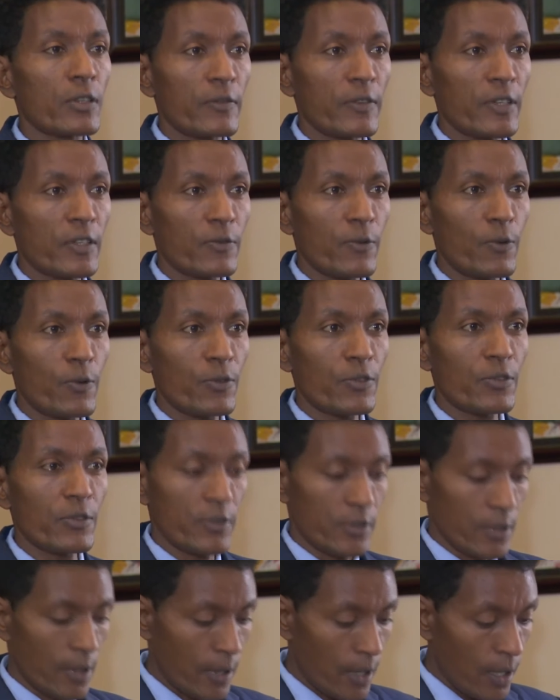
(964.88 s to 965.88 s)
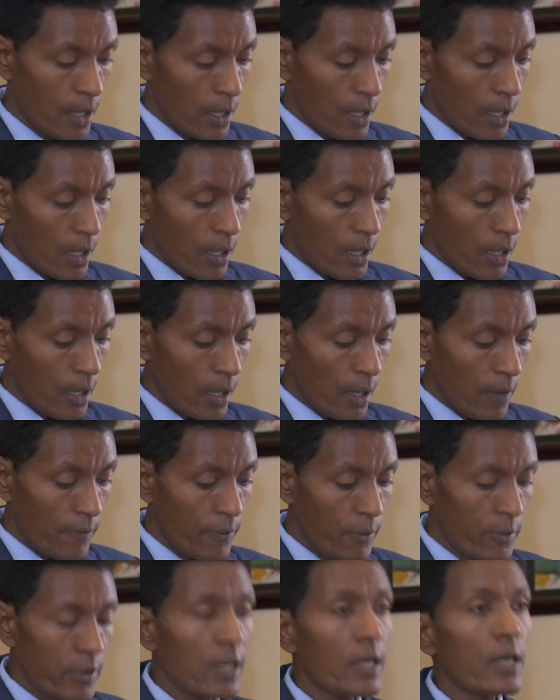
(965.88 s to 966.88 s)
Defense Forces
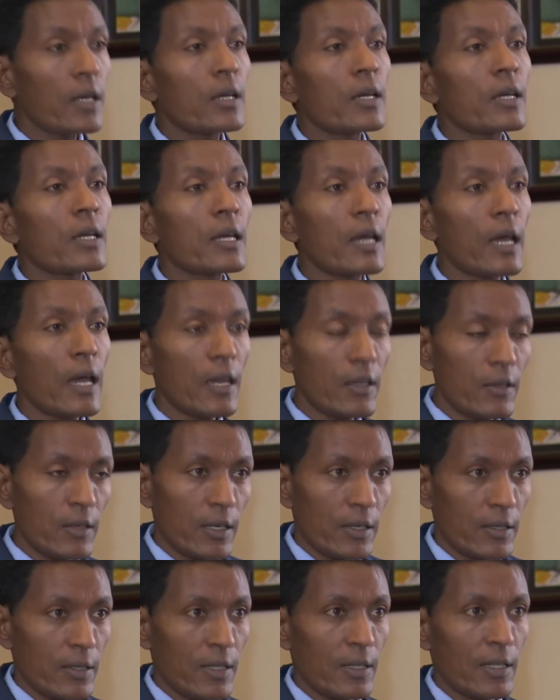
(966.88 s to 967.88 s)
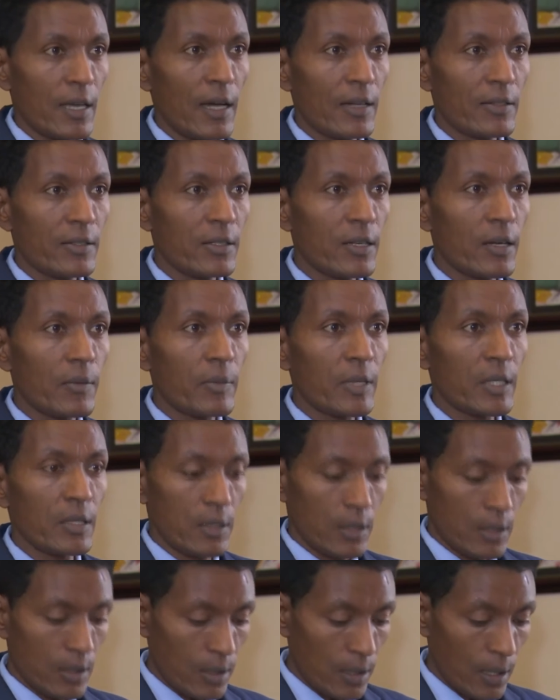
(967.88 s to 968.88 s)
for the heinous attacks
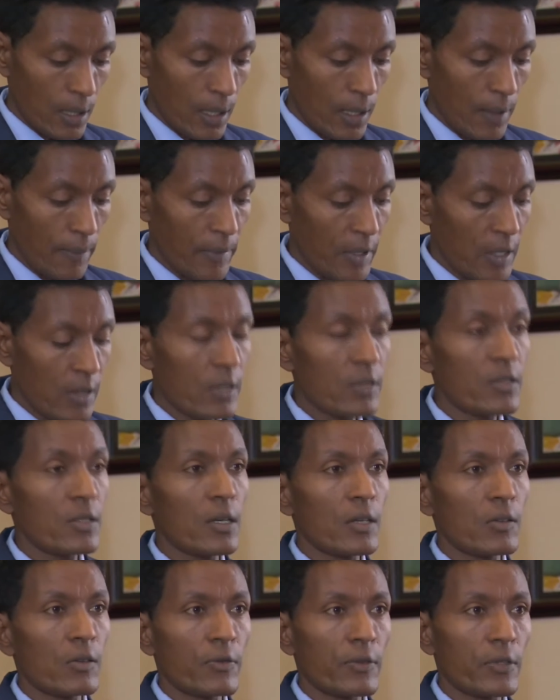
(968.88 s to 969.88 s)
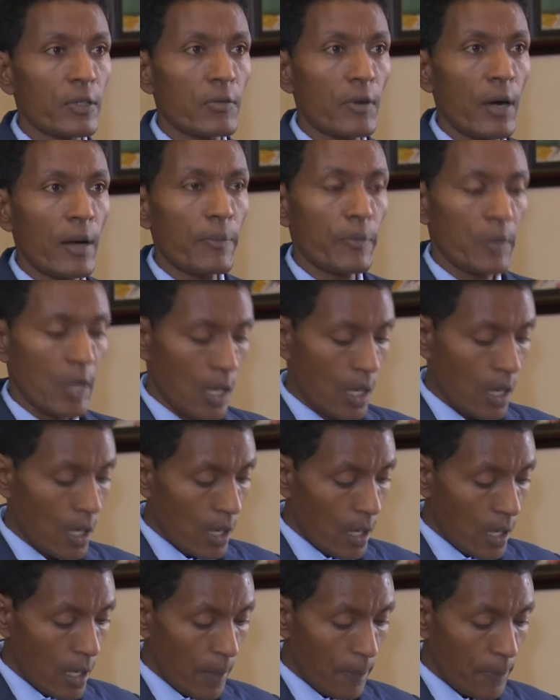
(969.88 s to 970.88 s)
committed in the state of Tigray.
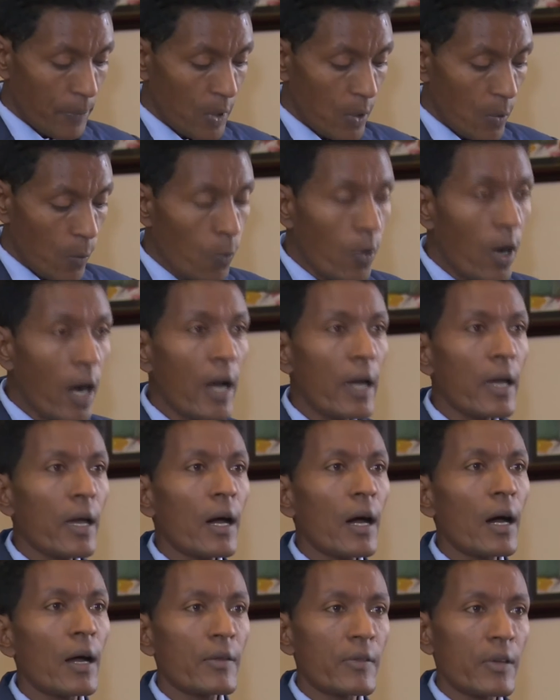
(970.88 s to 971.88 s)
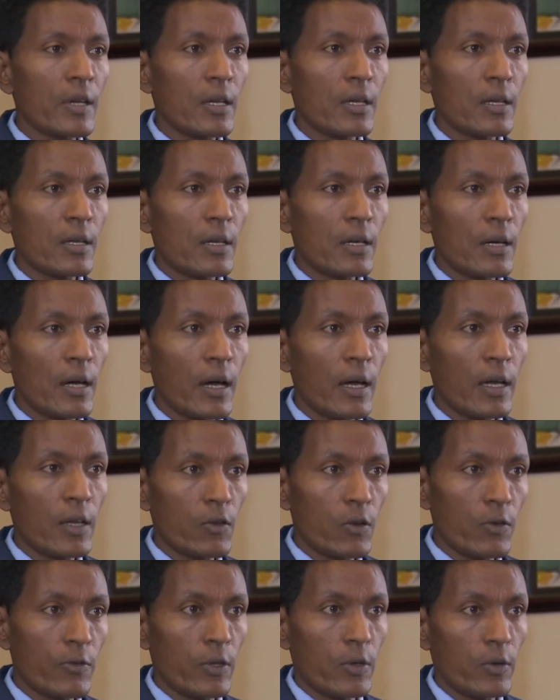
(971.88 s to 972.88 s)
Why are they, in
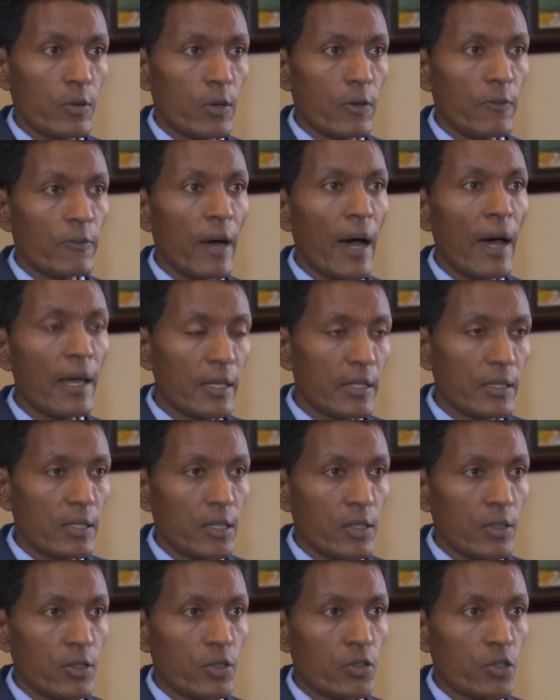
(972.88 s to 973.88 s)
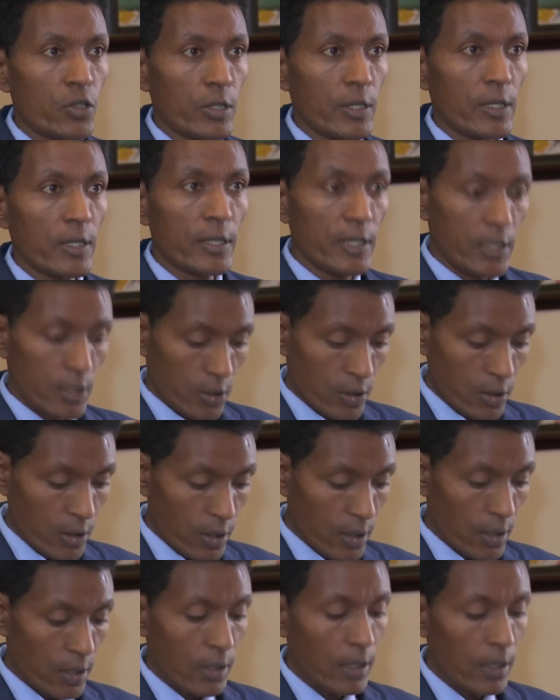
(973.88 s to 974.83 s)
your view, violating journalistic